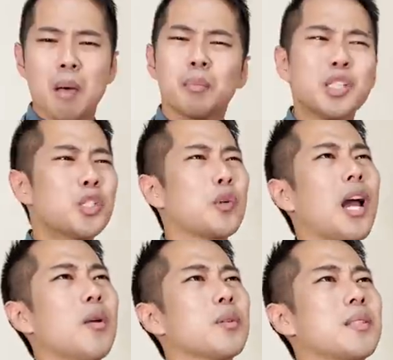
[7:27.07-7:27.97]
please
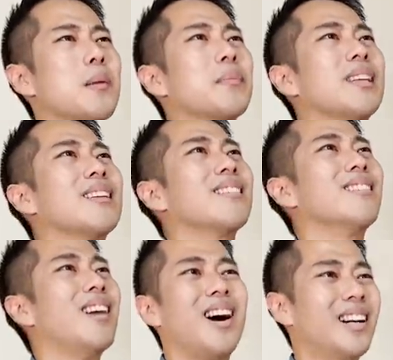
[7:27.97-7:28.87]
try it with
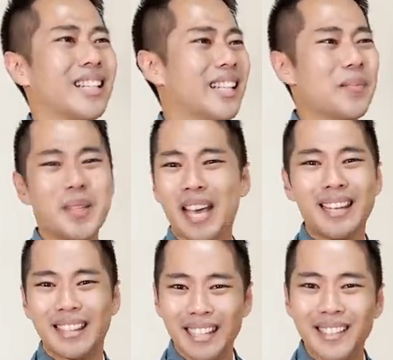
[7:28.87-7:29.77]
something long. It could be
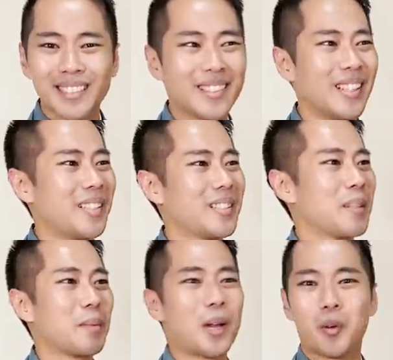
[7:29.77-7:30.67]
anything, like
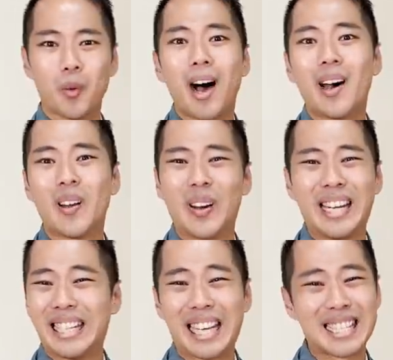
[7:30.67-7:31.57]
some kind of rod or
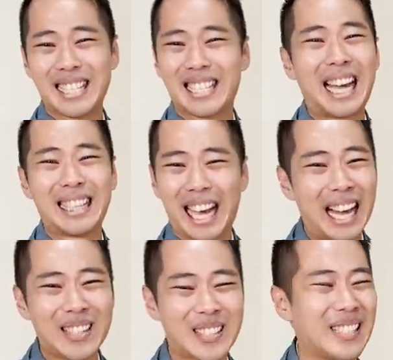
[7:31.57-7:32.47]
anything that's inside the
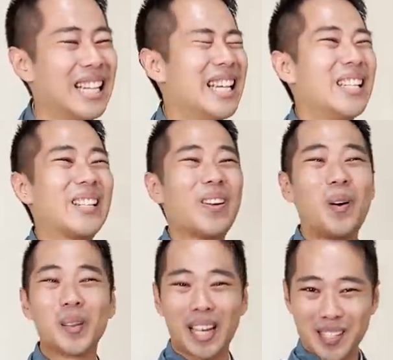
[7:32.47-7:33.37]
house. You can
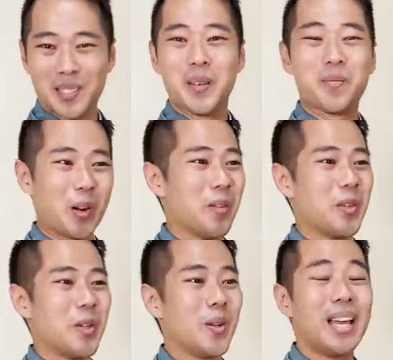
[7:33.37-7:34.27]
hold onto it in front of
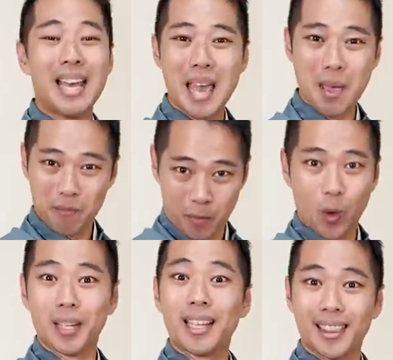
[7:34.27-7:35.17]
you and
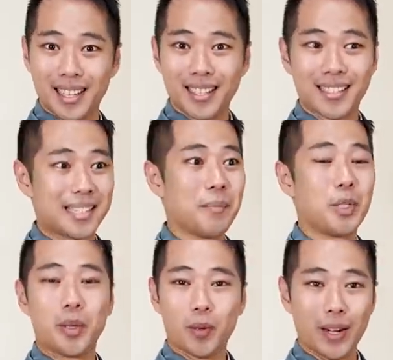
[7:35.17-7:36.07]
hold it like this, as I'm
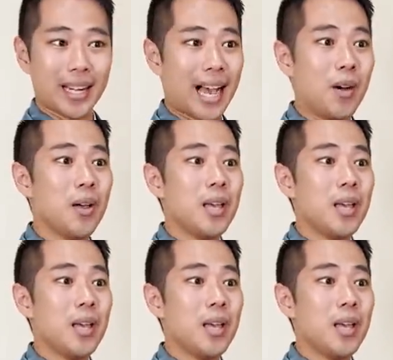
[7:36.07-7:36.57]
doing it right now.